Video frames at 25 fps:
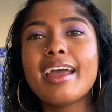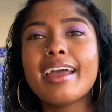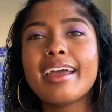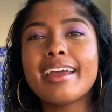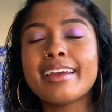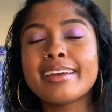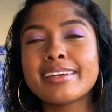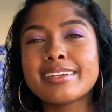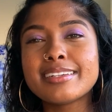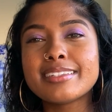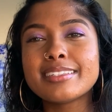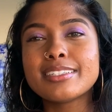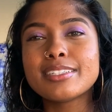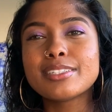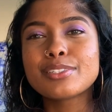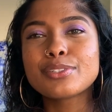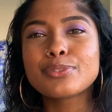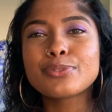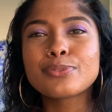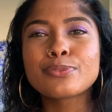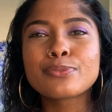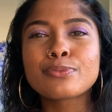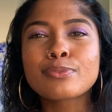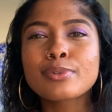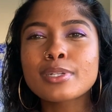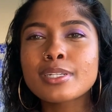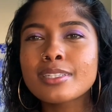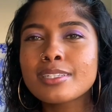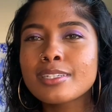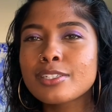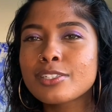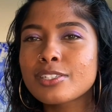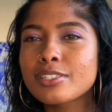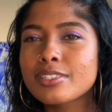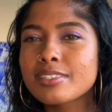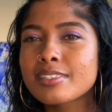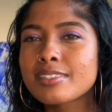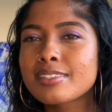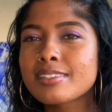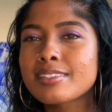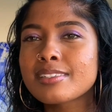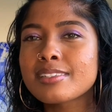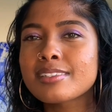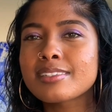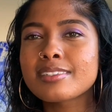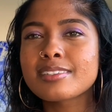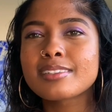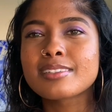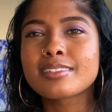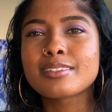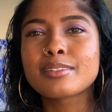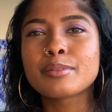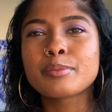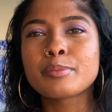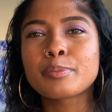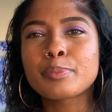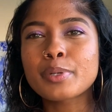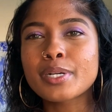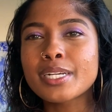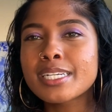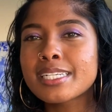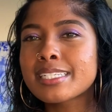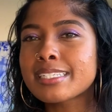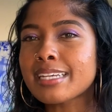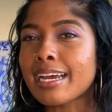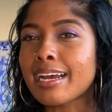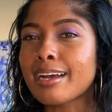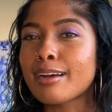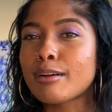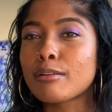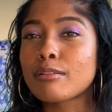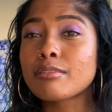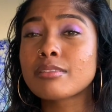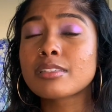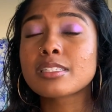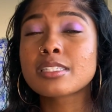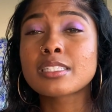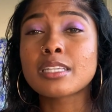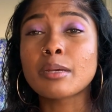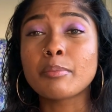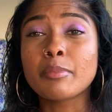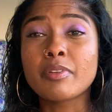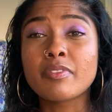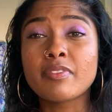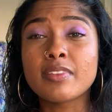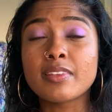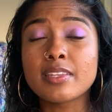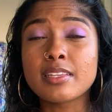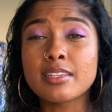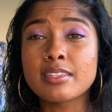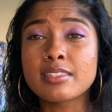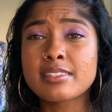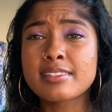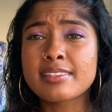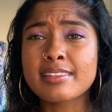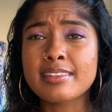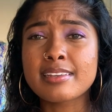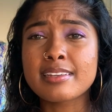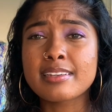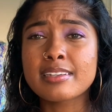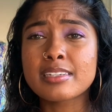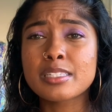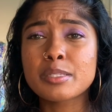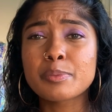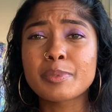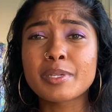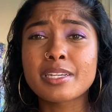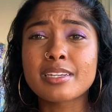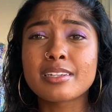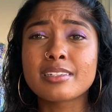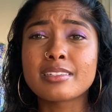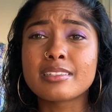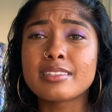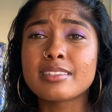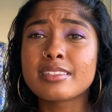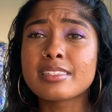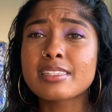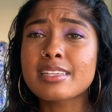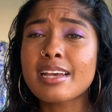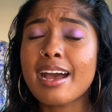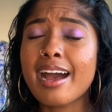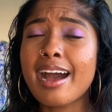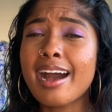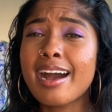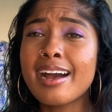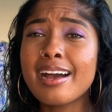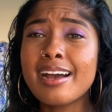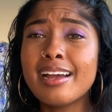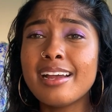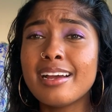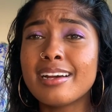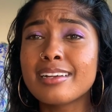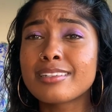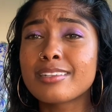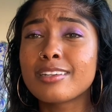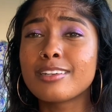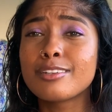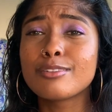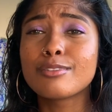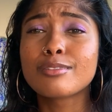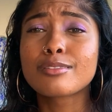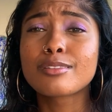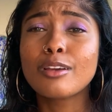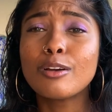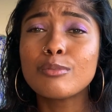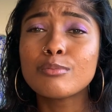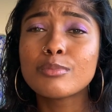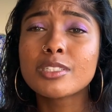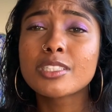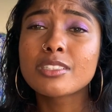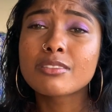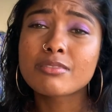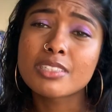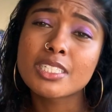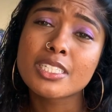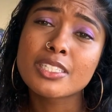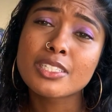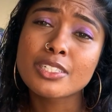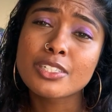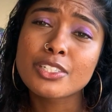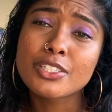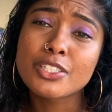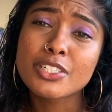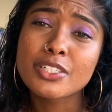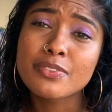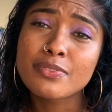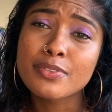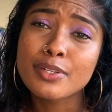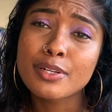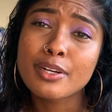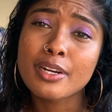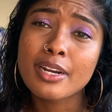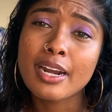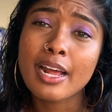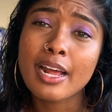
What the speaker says: and really just break down some of these things because I had to do so much research to figure it